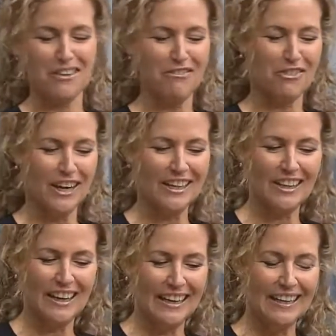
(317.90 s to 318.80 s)
of foie
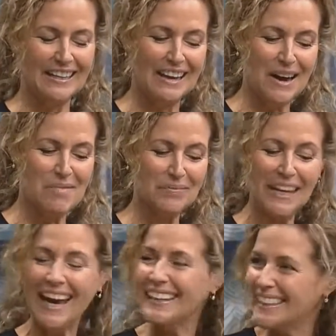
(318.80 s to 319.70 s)
gras in um, yeah.
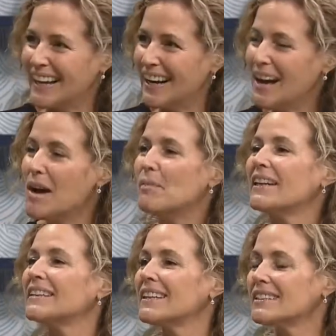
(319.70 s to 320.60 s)
Canada, okay. but it
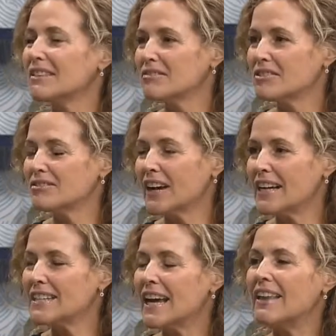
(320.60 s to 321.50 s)
does come from France,
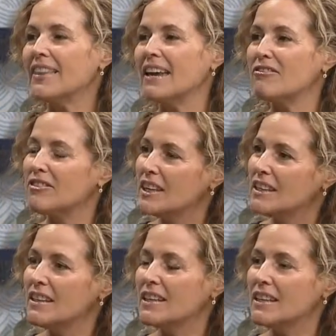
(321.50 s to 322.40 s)
and they feed
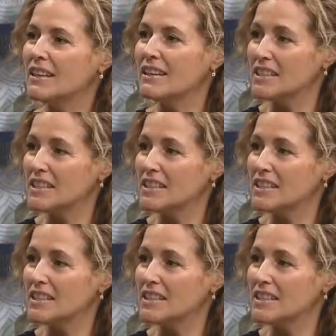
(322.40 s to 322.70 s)
the the